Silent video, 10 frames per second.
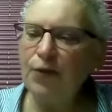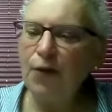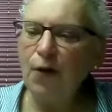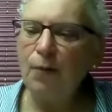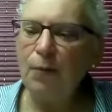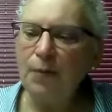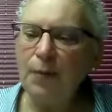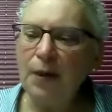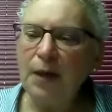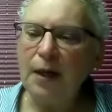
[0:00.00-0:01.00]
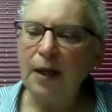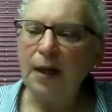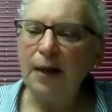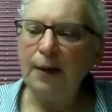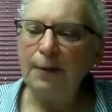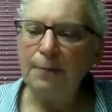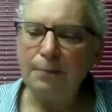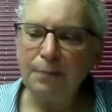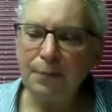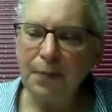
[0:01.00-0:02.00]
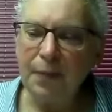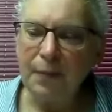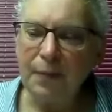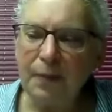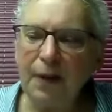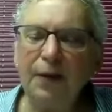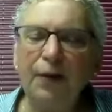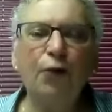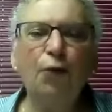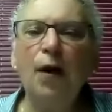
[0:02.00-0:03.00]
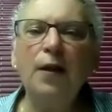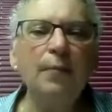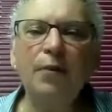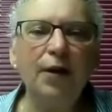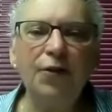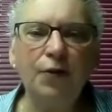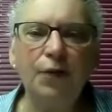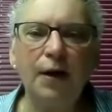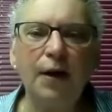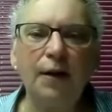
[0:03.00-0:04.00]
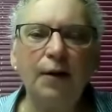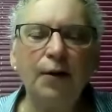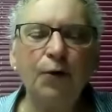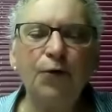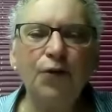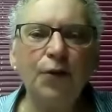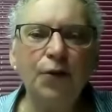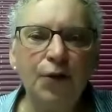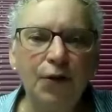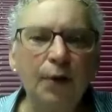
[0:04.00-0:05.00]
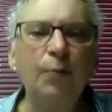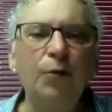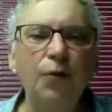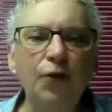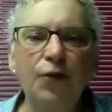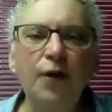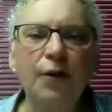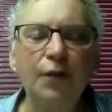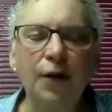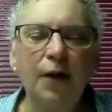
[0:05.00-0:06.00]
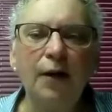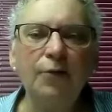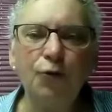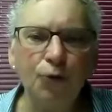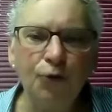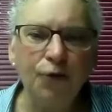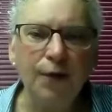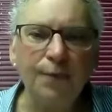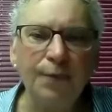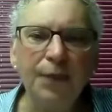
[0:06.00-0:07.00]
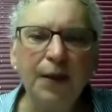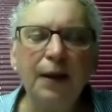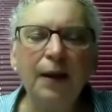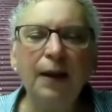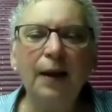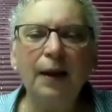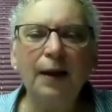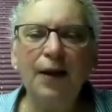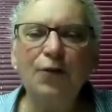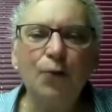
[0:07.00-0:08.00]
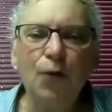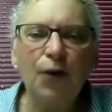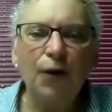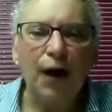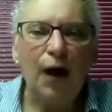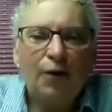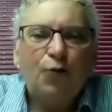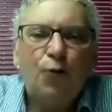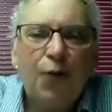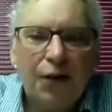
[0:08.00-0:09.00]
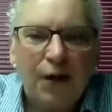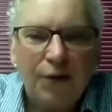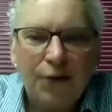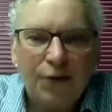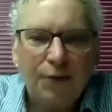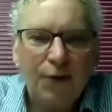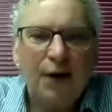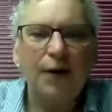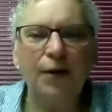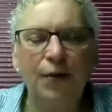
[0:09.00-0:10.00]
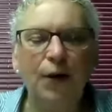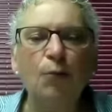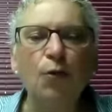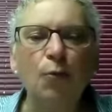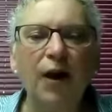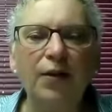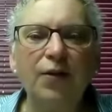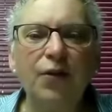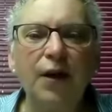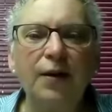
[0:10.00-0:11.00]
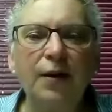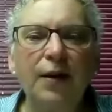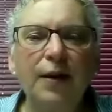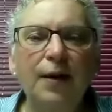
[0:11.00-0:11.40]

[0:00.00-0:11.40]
the psalm, the dwelling place of God, you know, is the temple, the city of God, Jerusalem. That's where God is with us, right, in the Hebrew mindset.